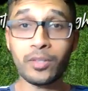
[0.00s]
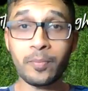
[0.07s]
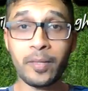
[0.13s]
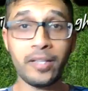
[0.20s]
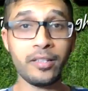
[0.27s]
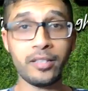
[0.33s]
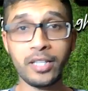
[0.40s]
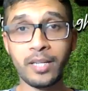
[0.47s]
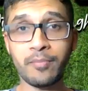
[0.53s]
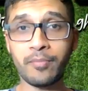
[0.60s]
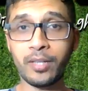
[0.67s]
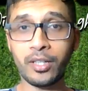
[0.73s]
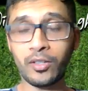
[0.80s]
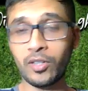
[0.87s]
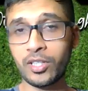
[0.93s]
better team
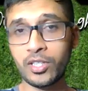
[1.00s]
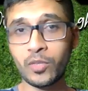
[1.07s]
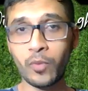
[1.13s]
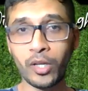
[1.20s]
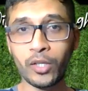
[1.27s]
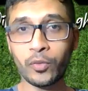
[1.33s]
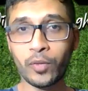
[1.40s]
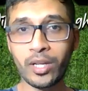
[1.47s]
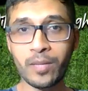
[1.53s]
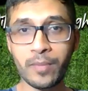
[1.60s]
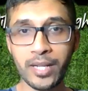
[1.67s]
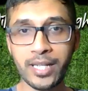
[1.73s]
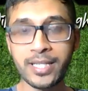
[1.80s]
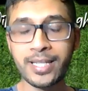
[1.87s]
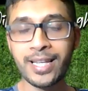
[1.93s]
across the 120
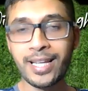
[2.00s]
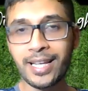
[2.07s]
minutes.